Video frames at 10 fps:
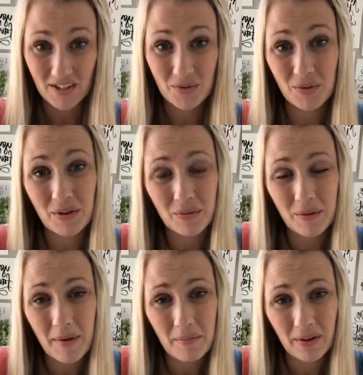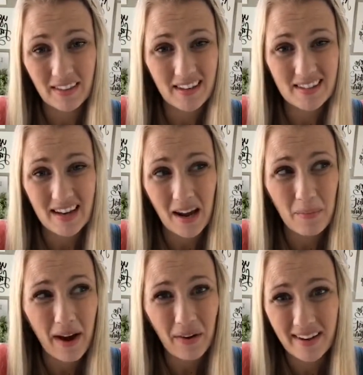is just remembering that it's not
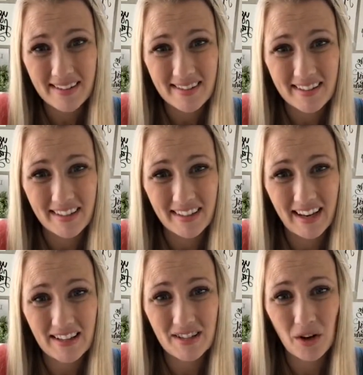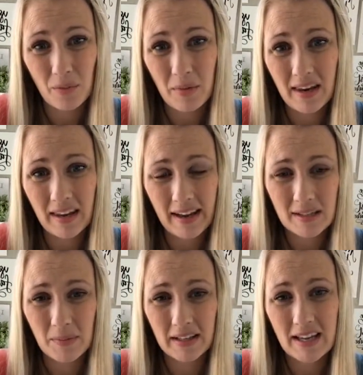about us. And so meeting
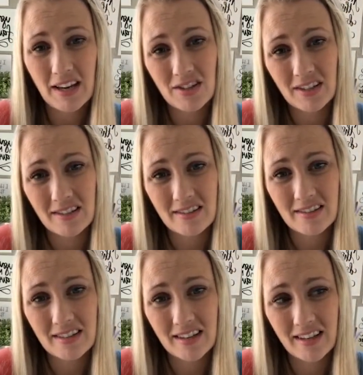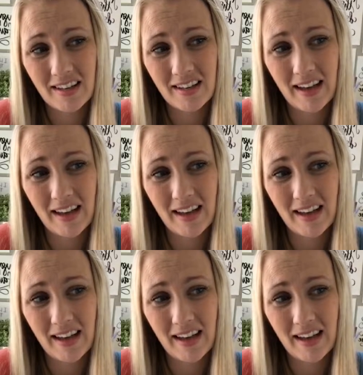expectations,